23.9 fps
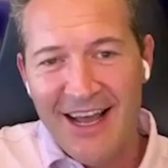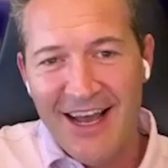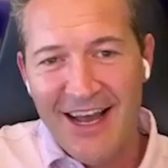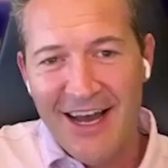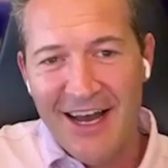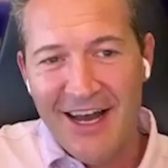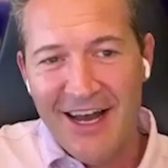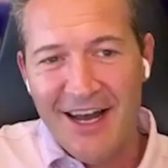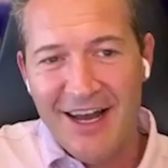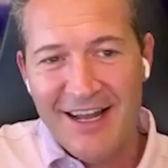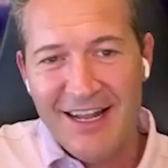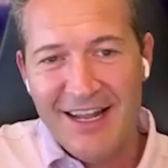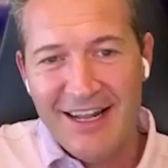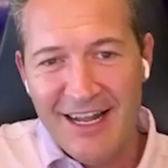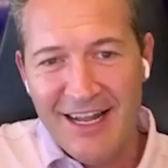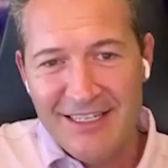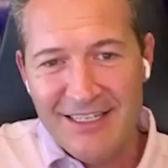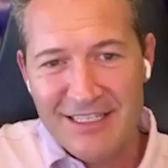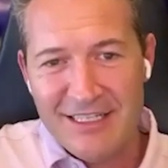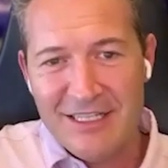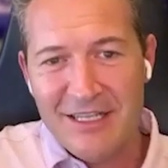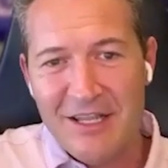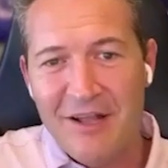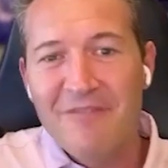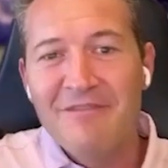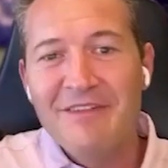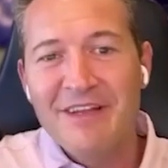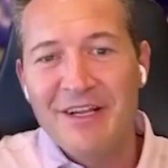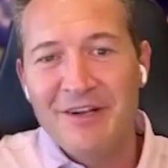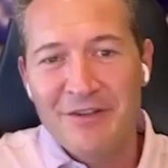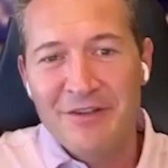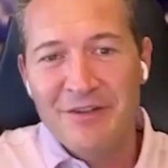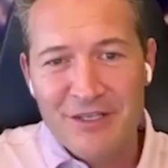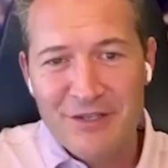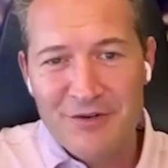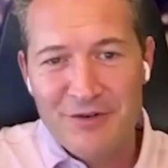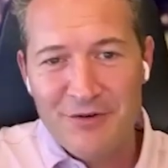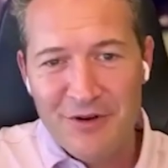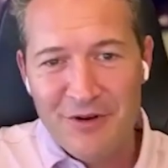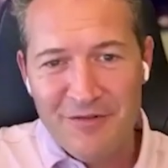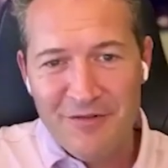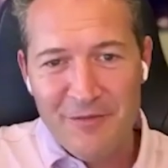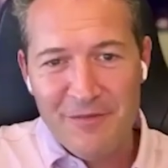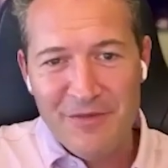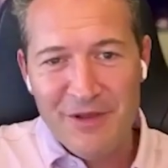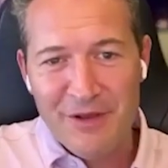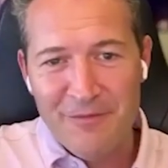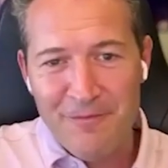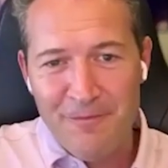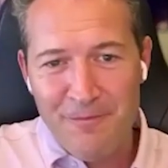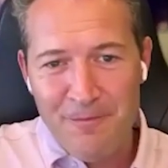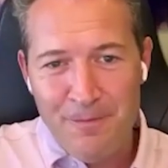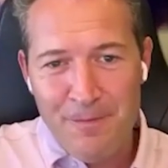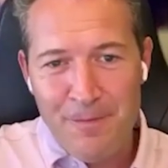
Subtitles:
I just love to hear the story from you.